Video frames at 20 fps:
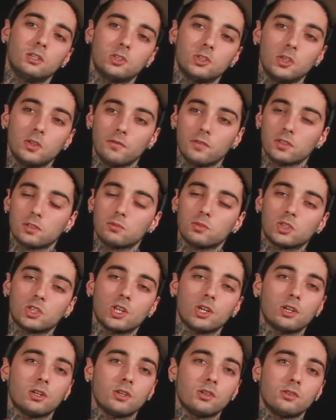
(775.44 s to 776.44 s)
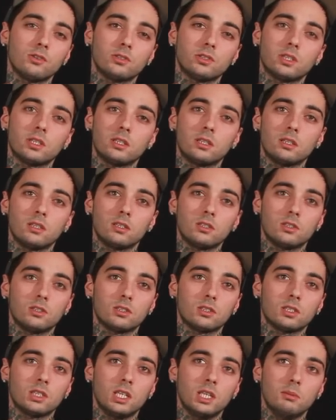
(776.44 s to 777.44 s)
shoot for some shows and
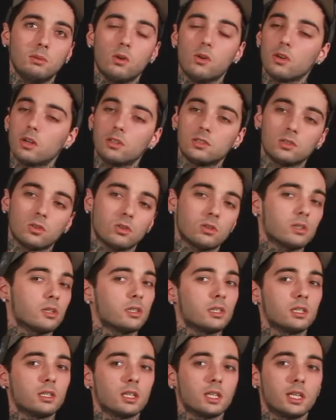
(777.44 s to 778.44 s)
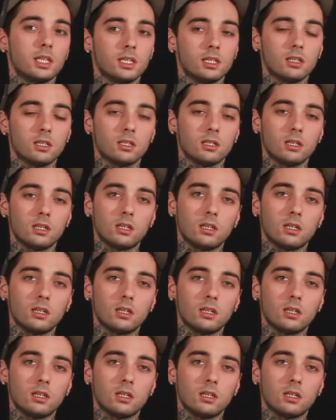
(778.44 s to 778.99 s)
just keep going on tour and, like,